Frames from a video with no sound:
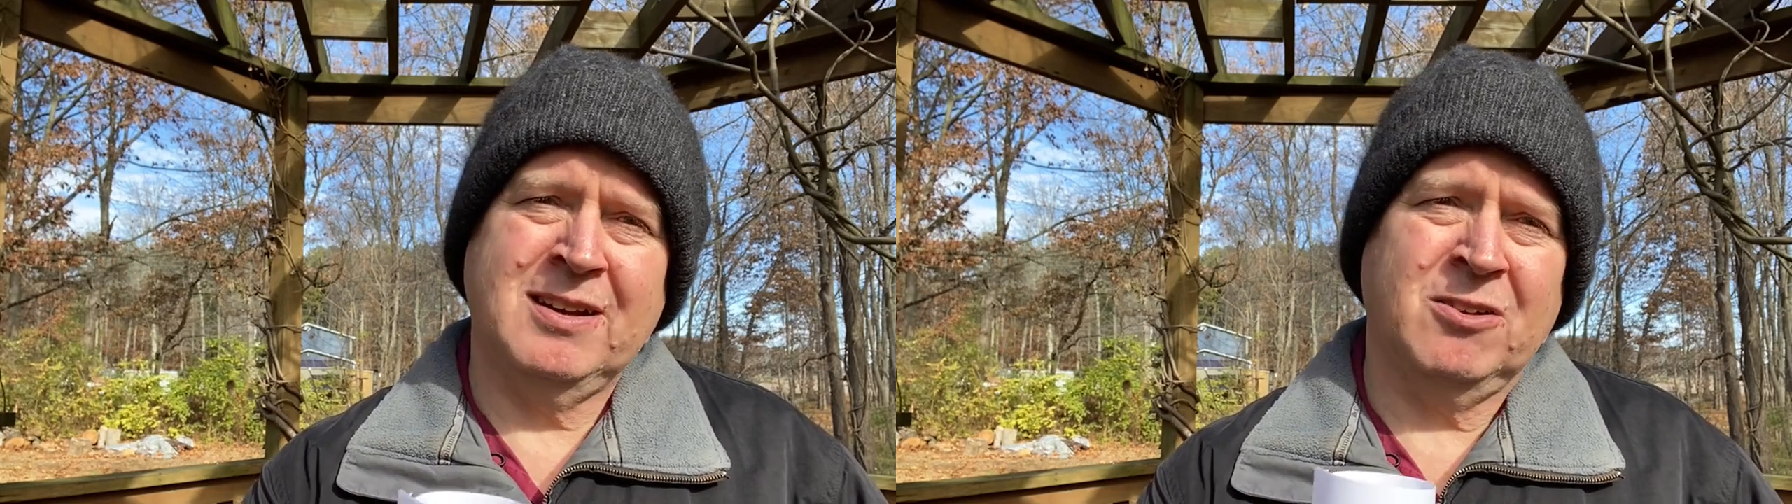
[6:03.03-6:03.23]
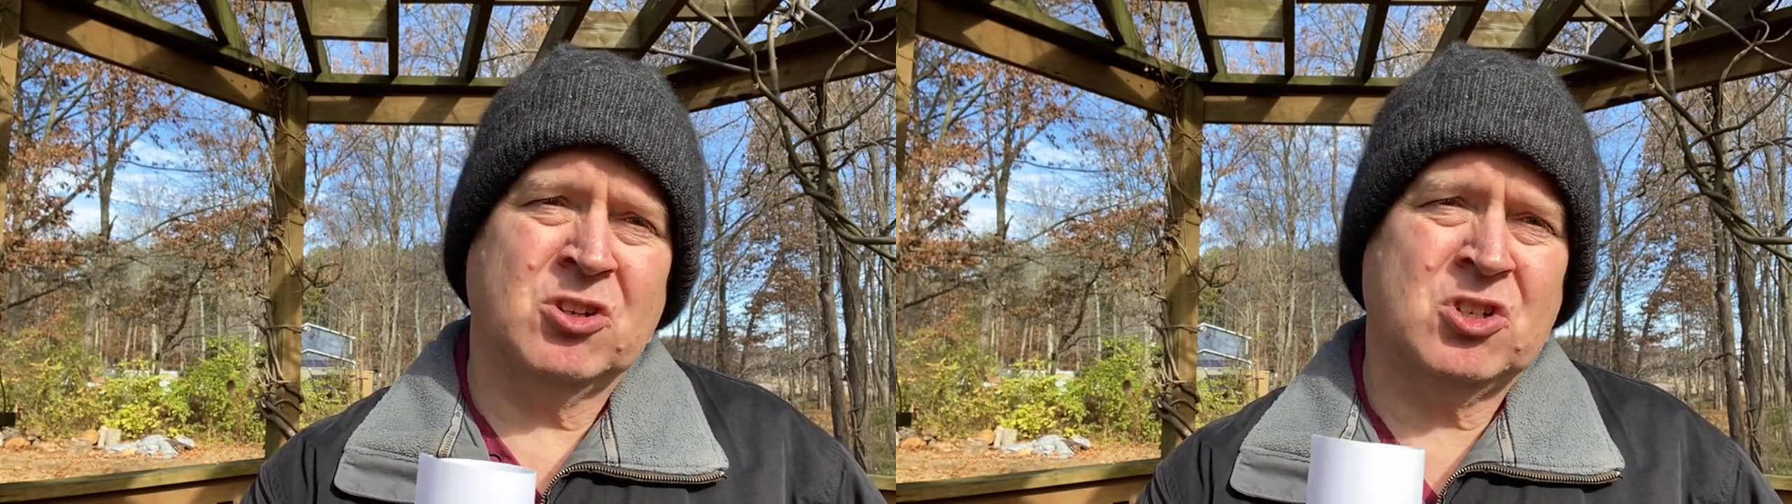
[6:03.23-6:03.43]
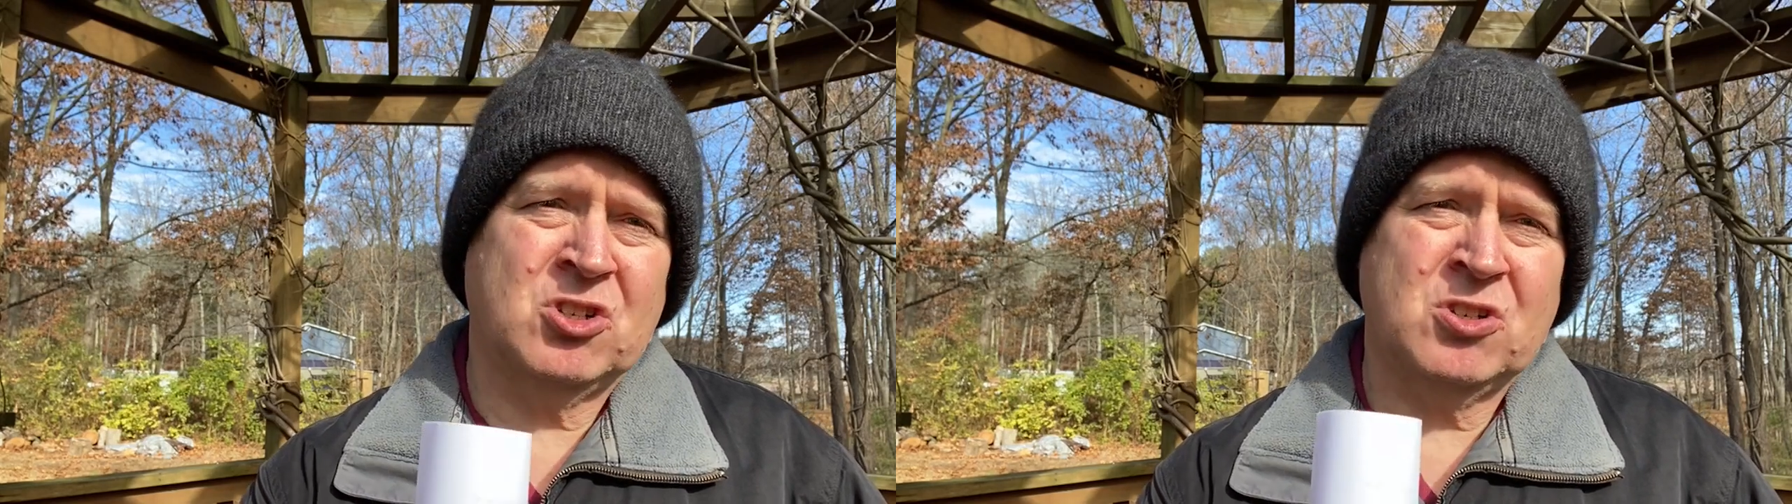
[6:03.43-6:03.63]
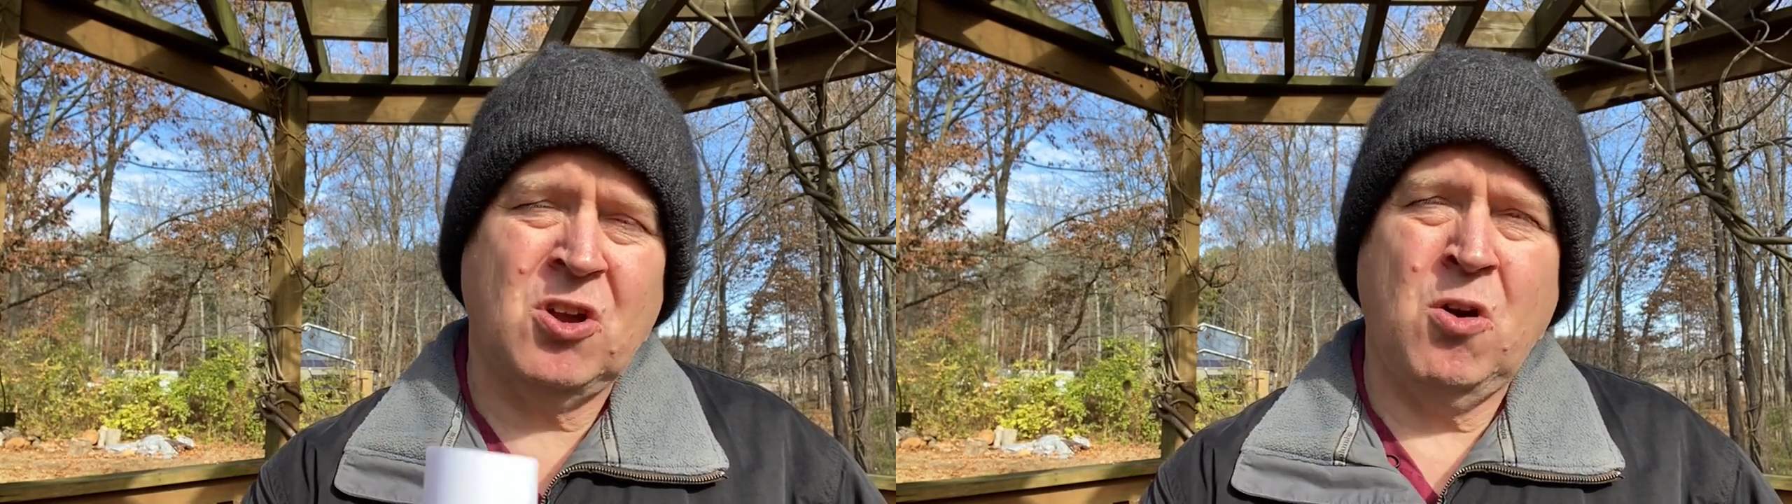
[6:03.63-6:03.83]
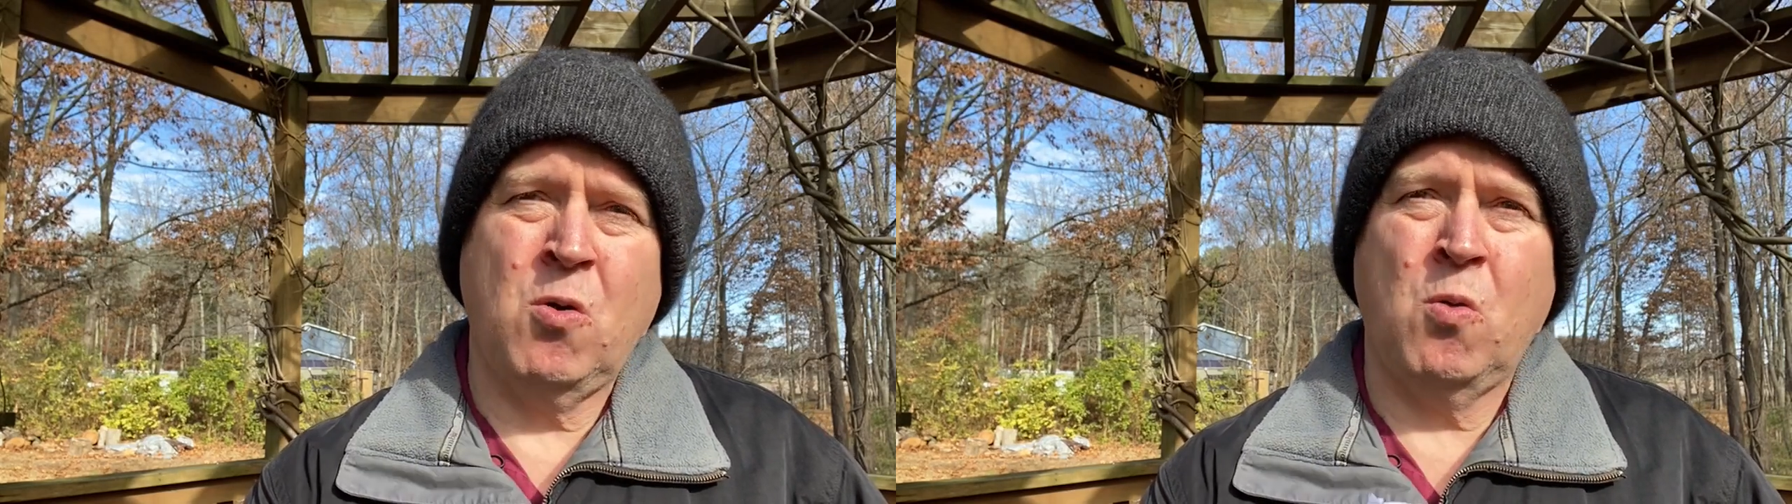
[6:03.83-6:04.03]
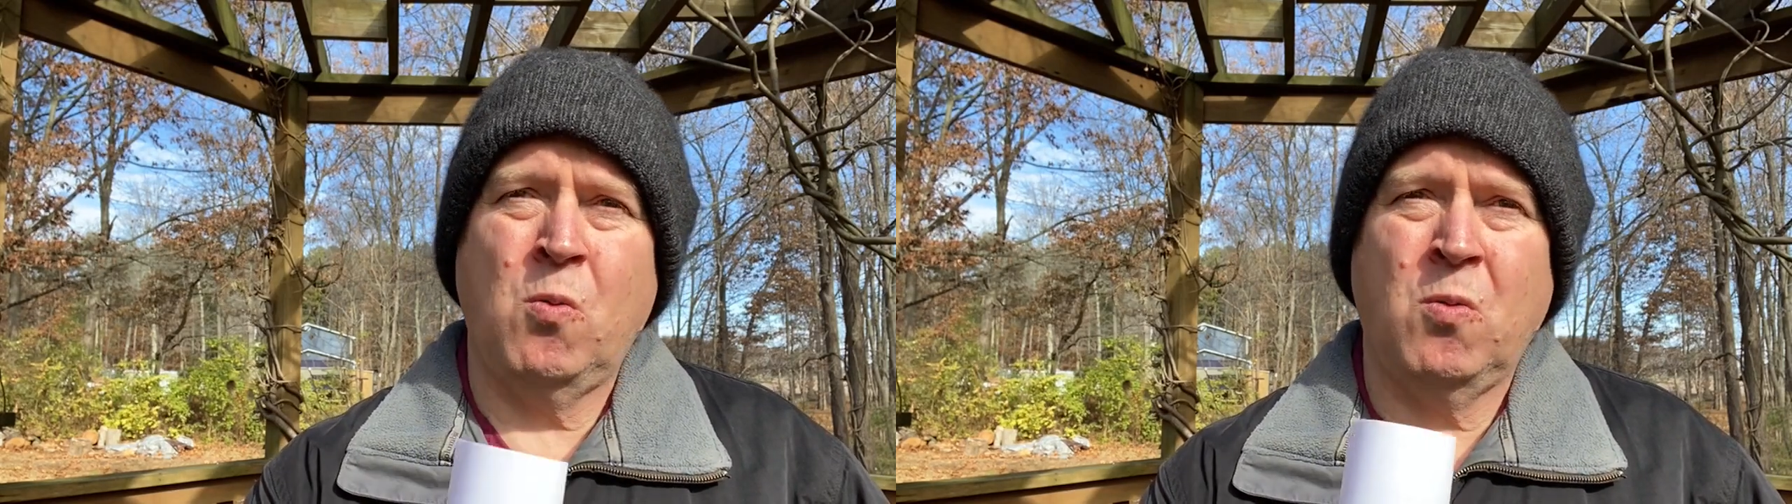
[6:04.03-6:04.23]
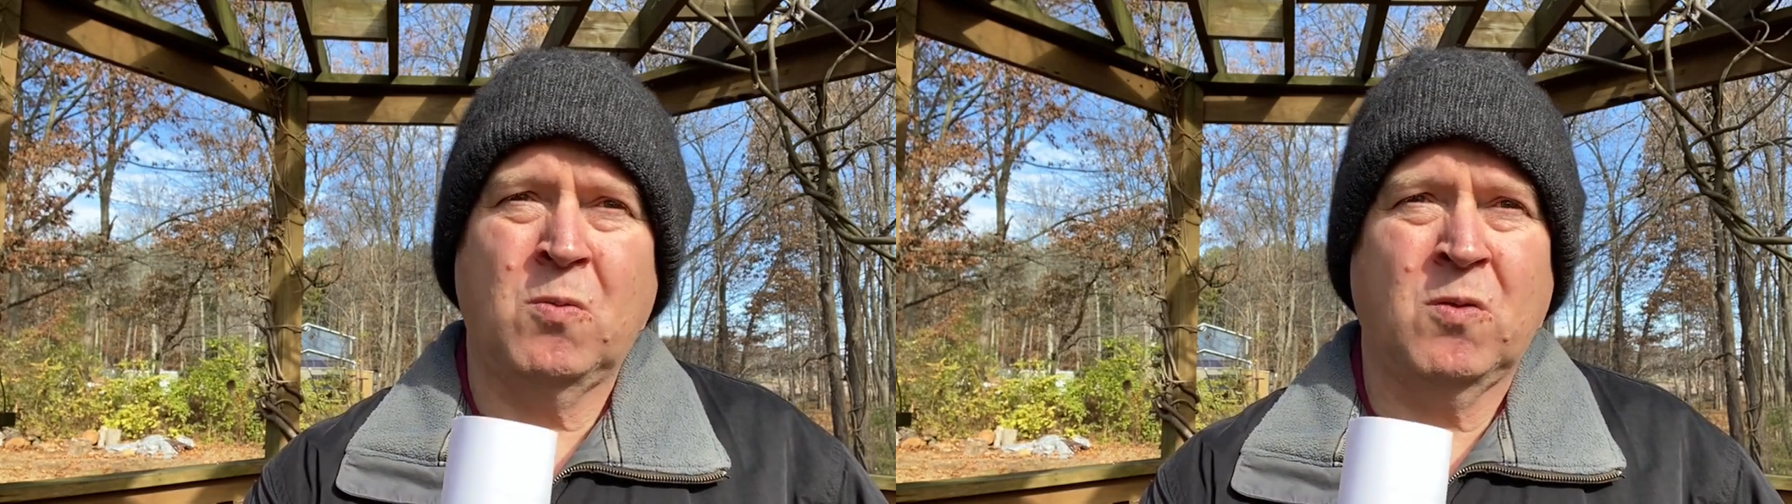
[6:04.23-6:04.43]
out so